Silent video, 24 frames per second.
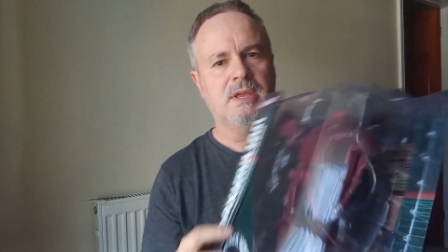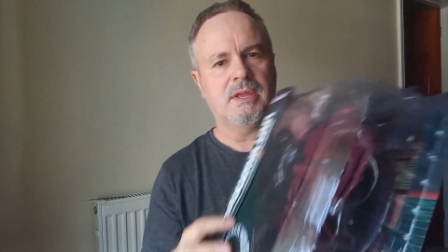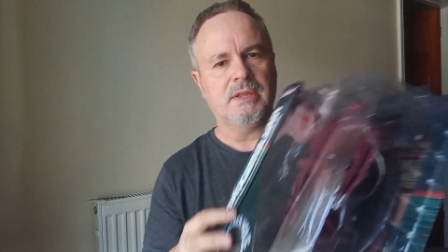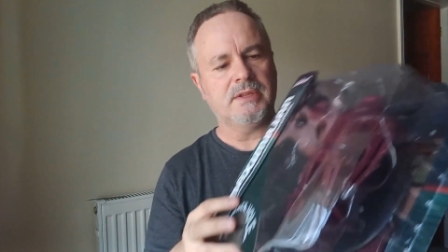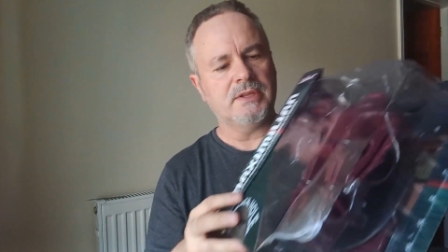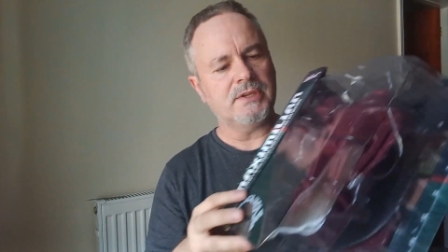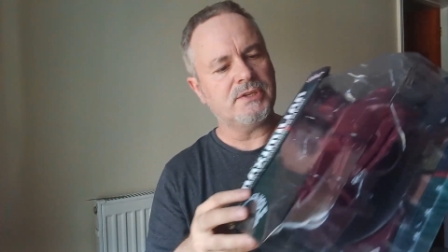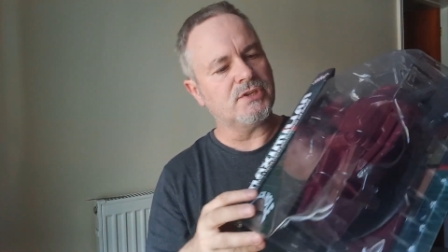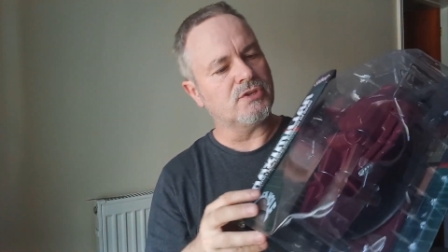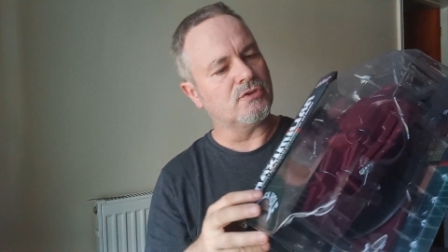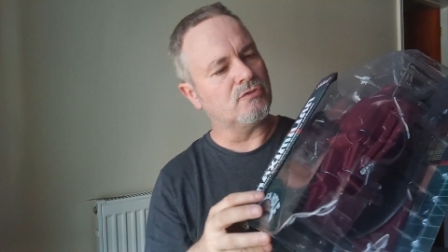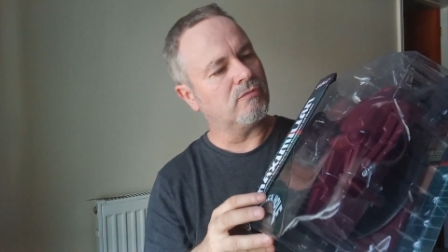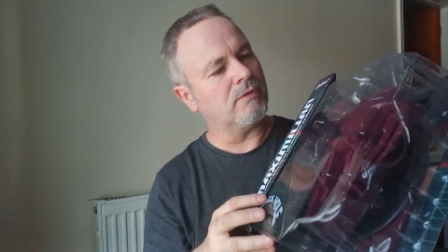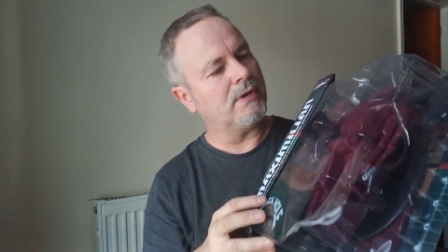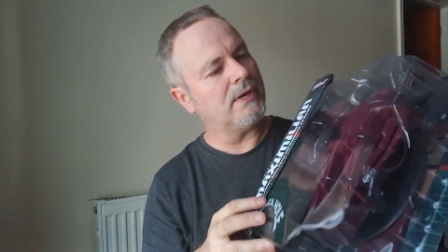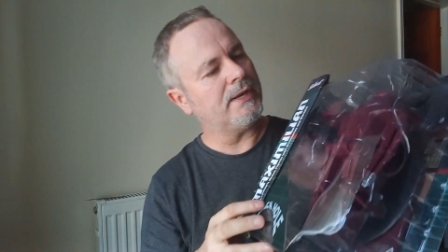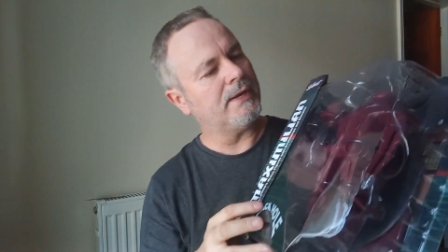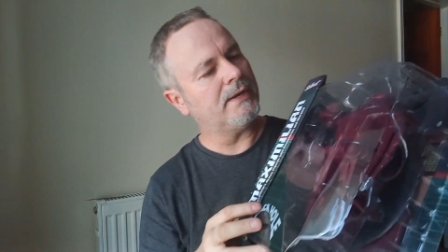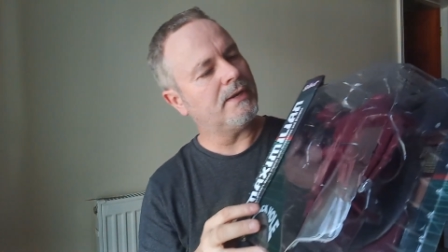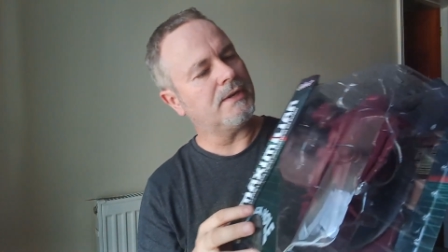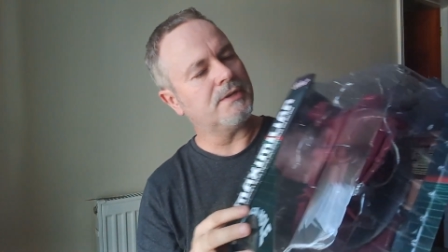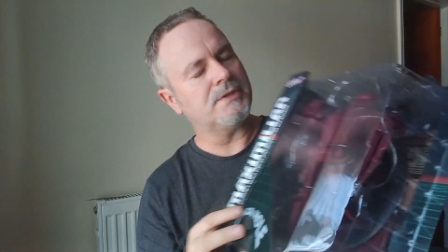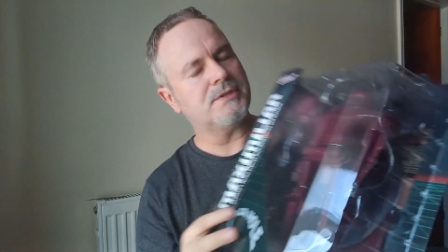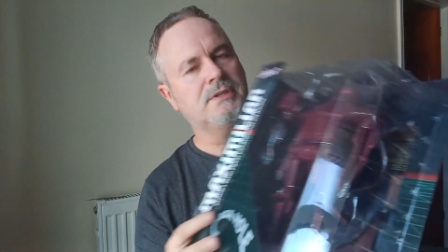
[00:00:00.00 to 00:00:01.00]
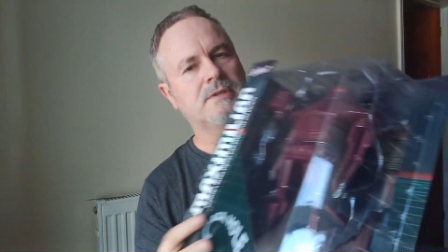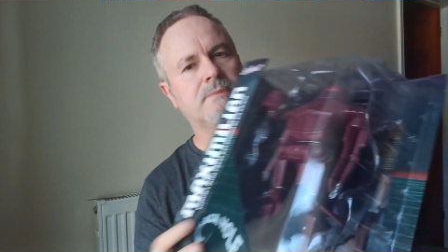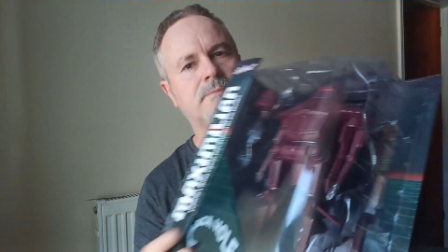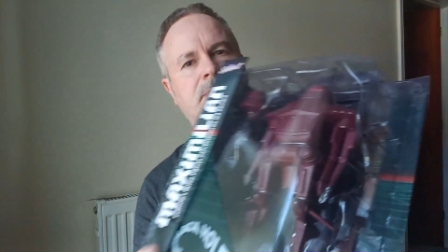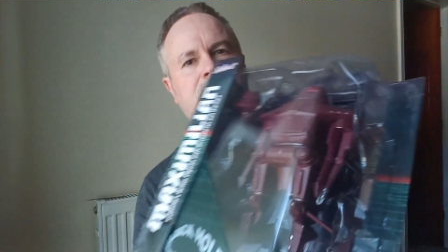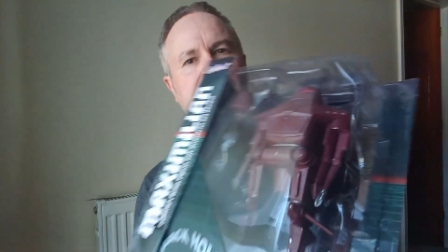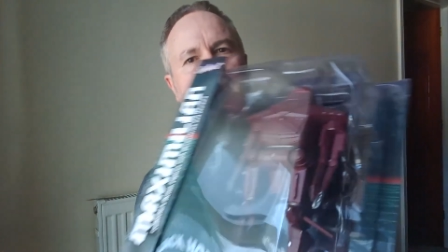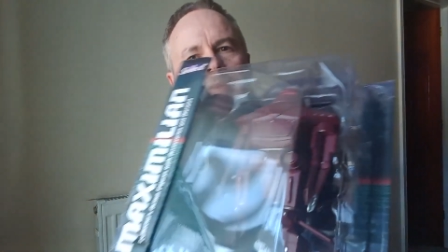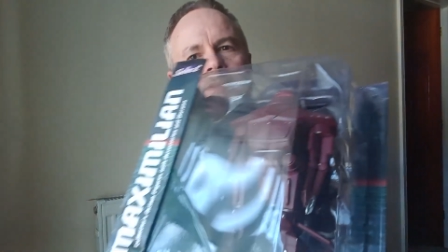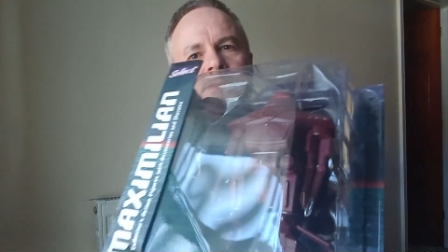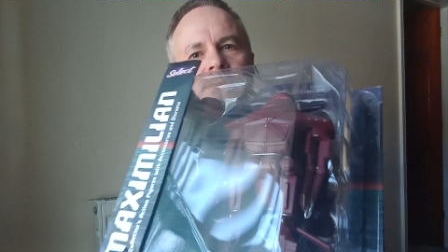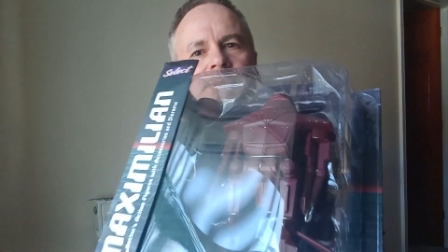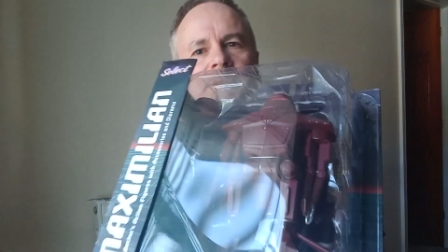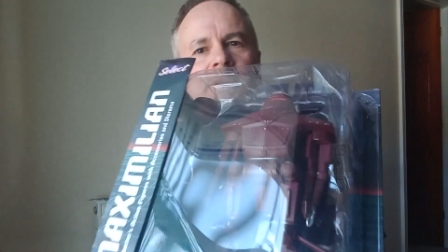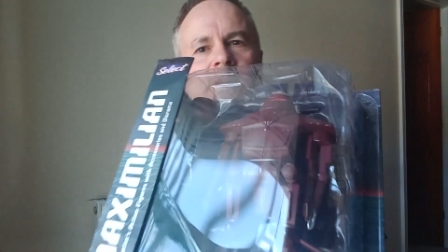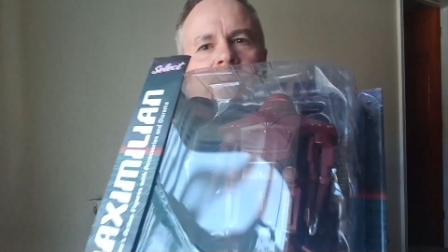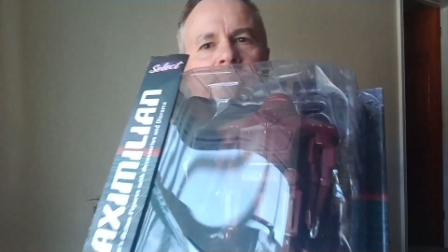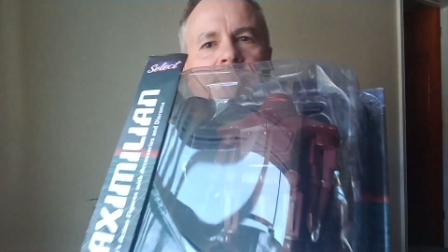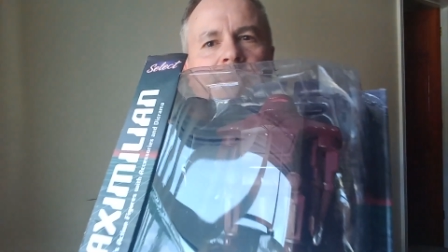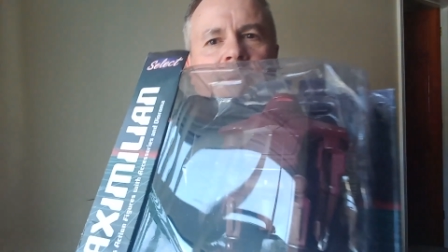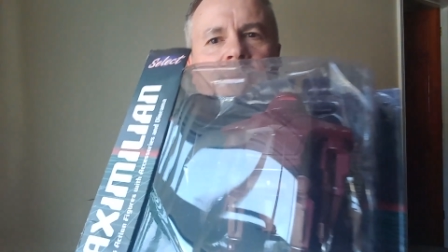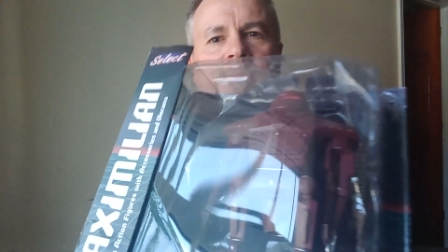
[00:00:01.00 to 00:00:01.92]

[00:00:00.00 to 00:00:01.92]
This is really nicely made. There's a couple